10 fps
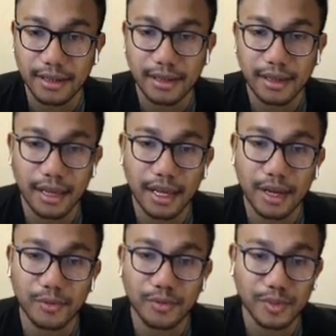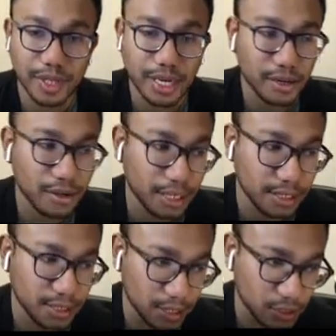There,
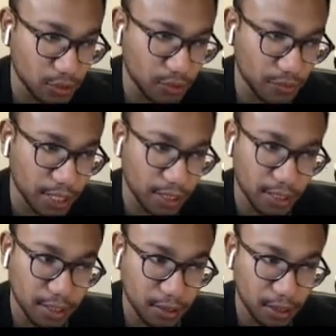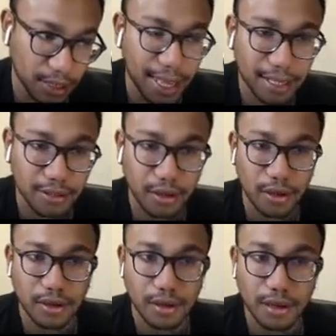it's sort of like a
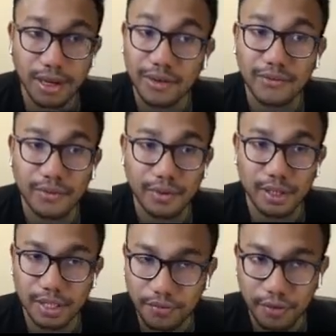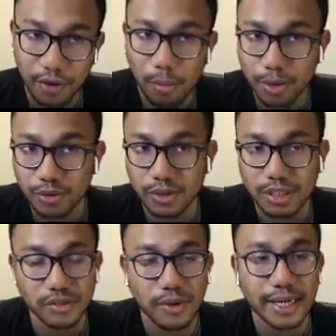catalog of the different
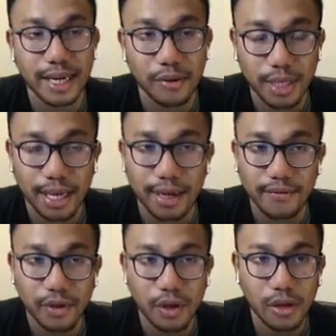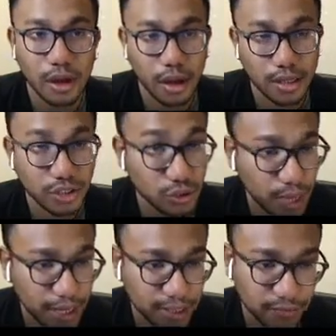opportunities. Right now, we have 2
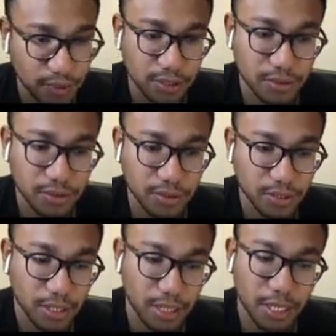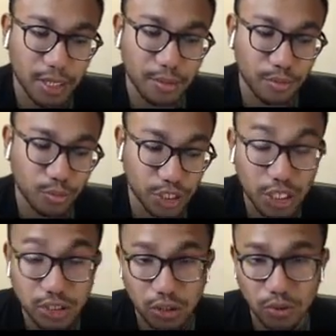active deals. We
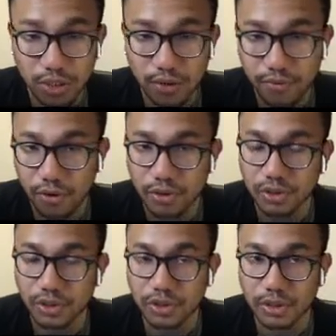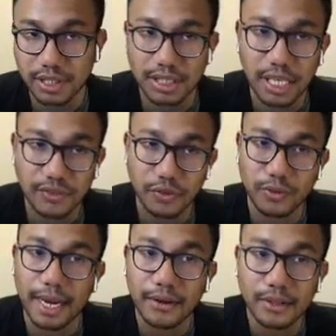just closed our first successful
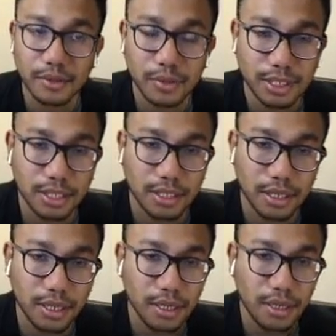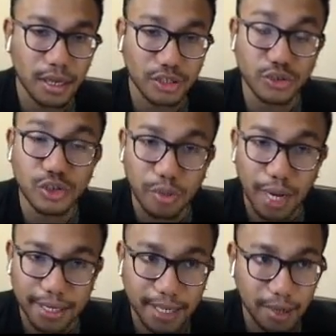round. It was a junior
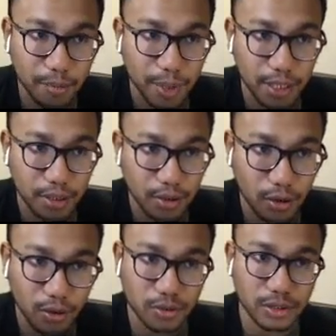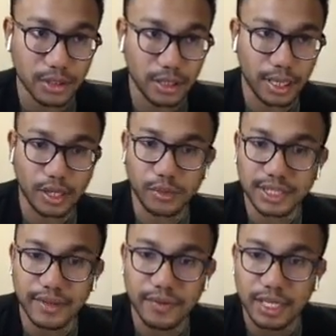mining company called Element
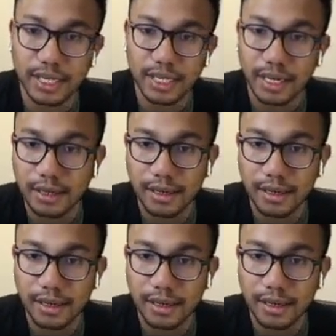79.